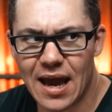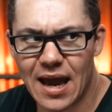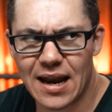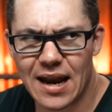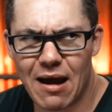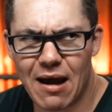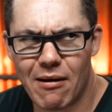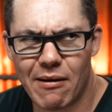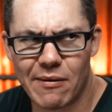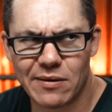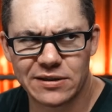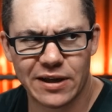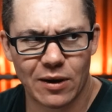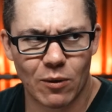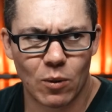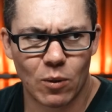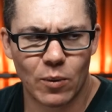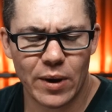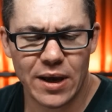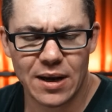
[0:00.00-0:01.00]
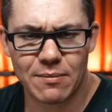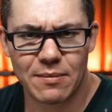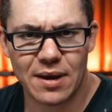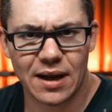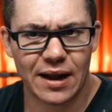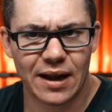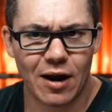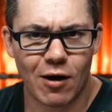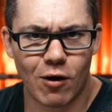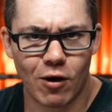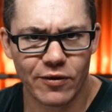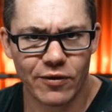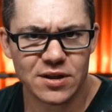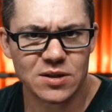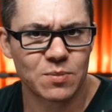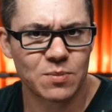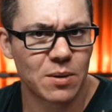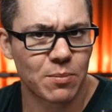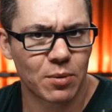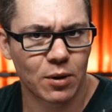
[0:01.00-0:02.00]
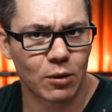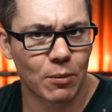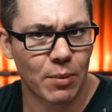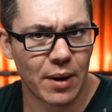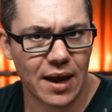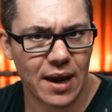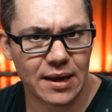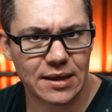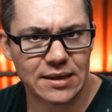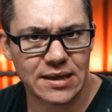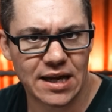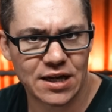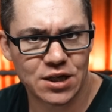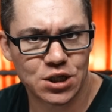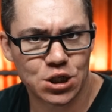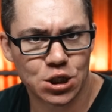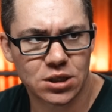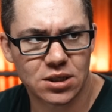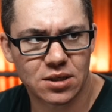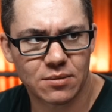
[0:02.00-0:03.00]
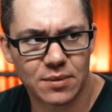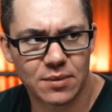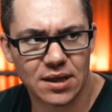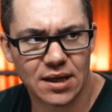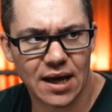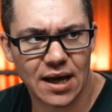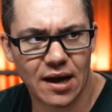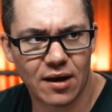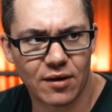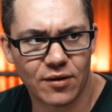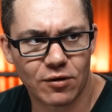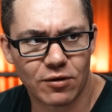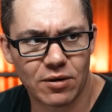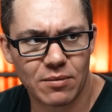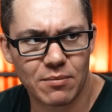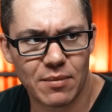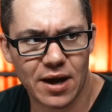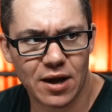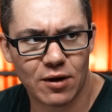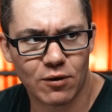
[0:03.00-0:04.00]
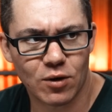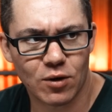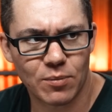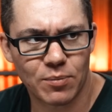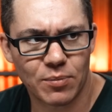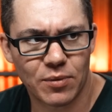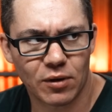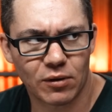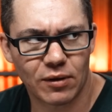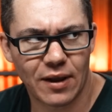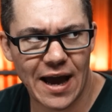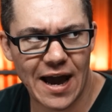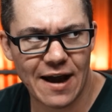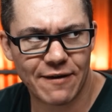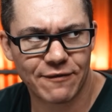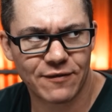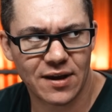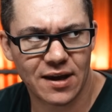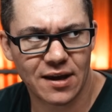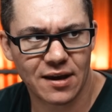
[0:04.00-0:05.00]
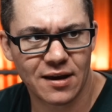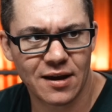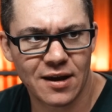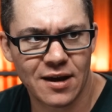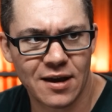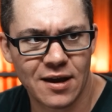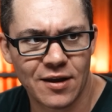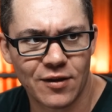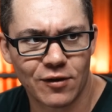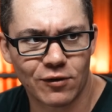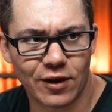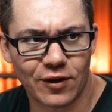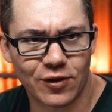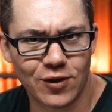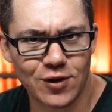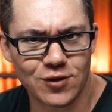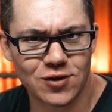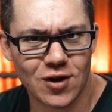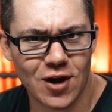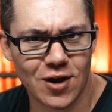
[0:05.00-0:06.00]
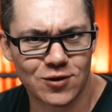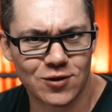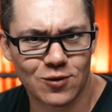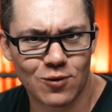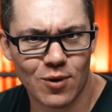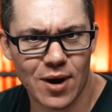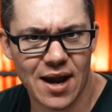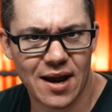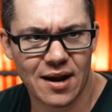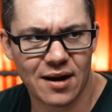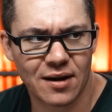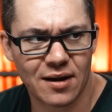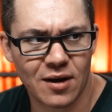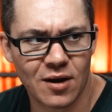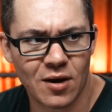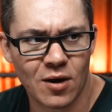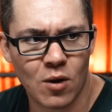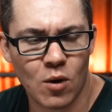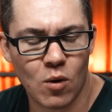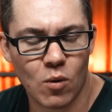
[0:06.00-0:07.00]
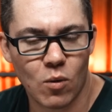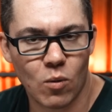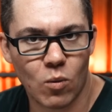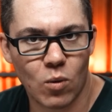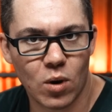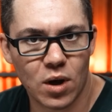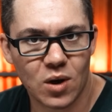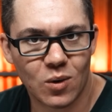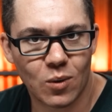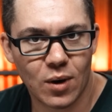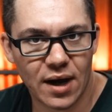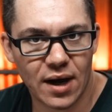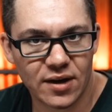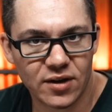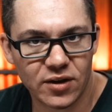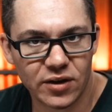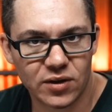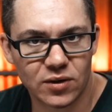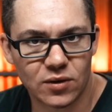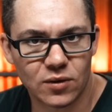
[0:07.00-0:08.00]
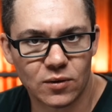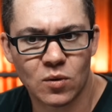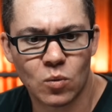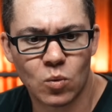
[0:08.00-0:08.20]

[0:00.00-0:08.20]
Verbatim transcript: And now I was like, well, wait a minute. All these people are paying attention to me now. They're in my group. They're laughing. They're like, this guy's great. What do I do?